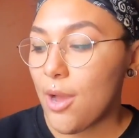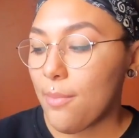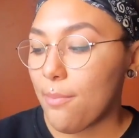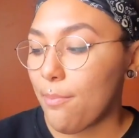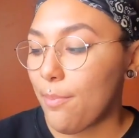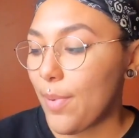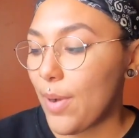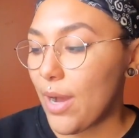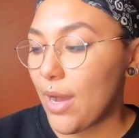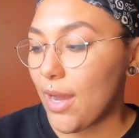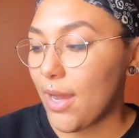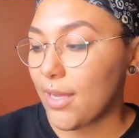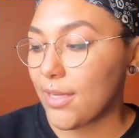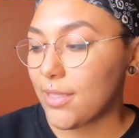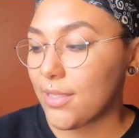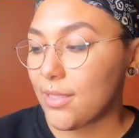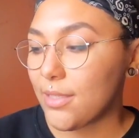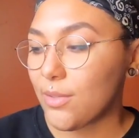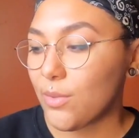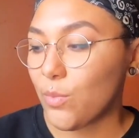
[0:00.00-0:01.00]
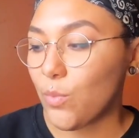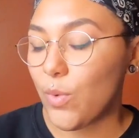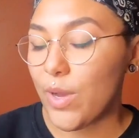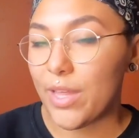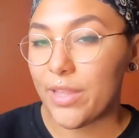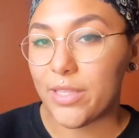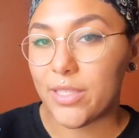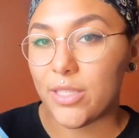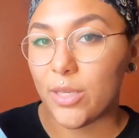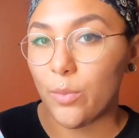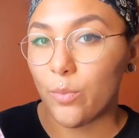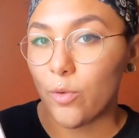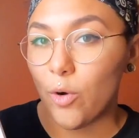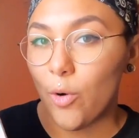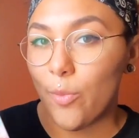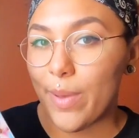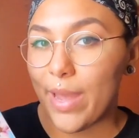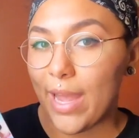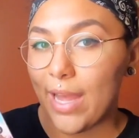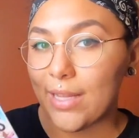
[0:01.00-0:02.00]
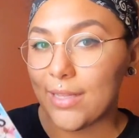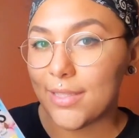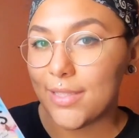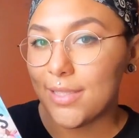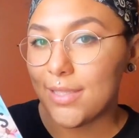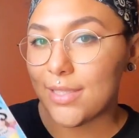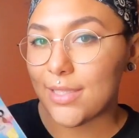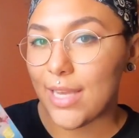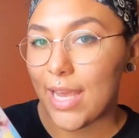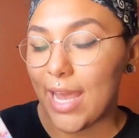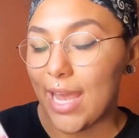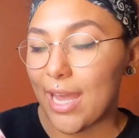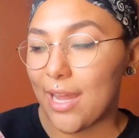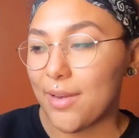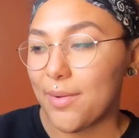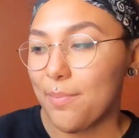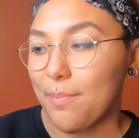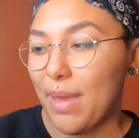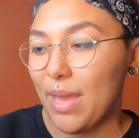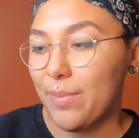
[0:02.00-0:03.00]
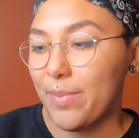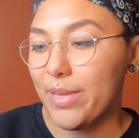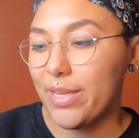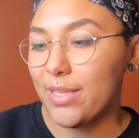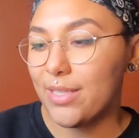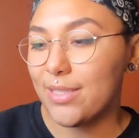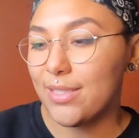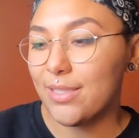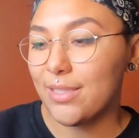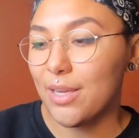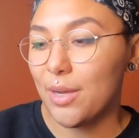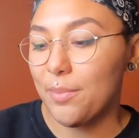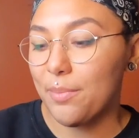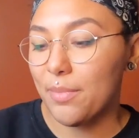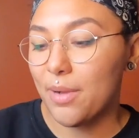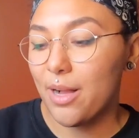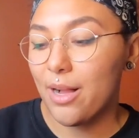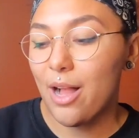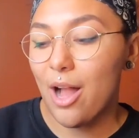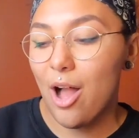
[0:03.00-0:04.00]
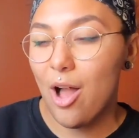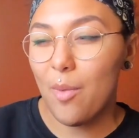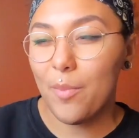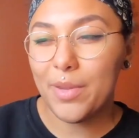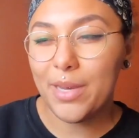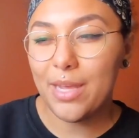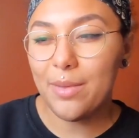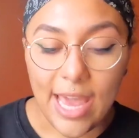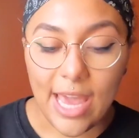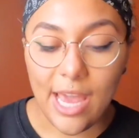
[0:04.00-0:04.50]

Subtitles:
but with some romance and maybe some comedy.